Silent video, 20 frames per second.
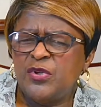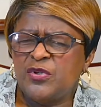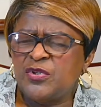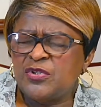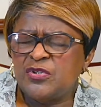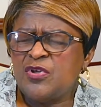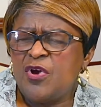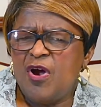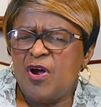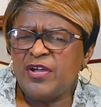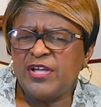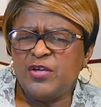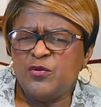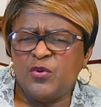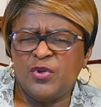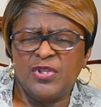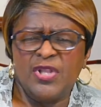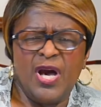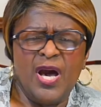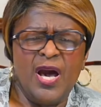talking
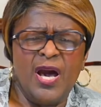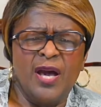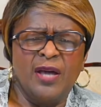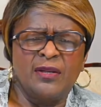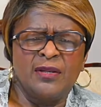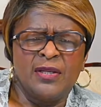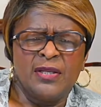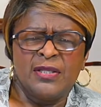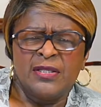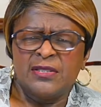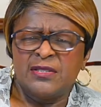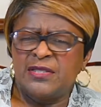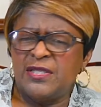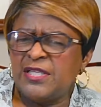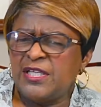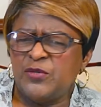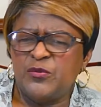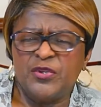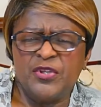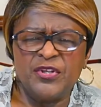with God,
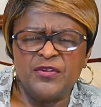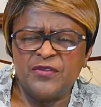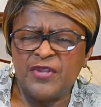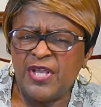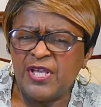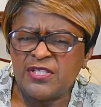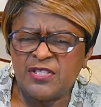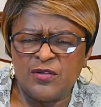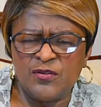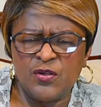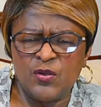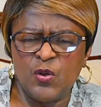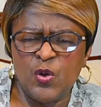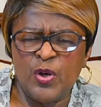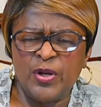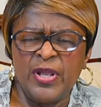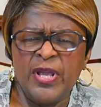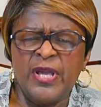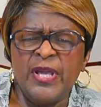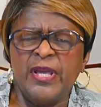dealing with the things of the
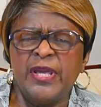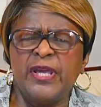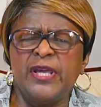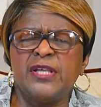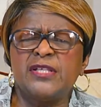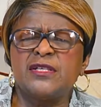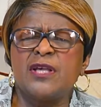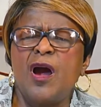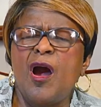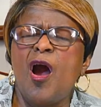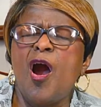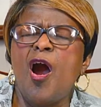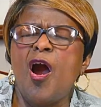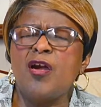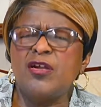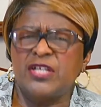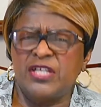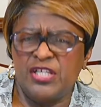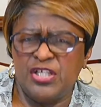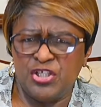Lord, it's a
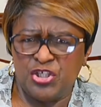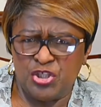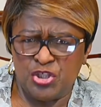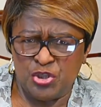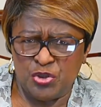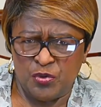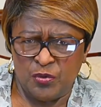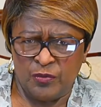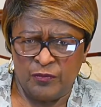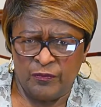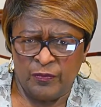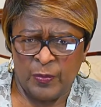heart issue.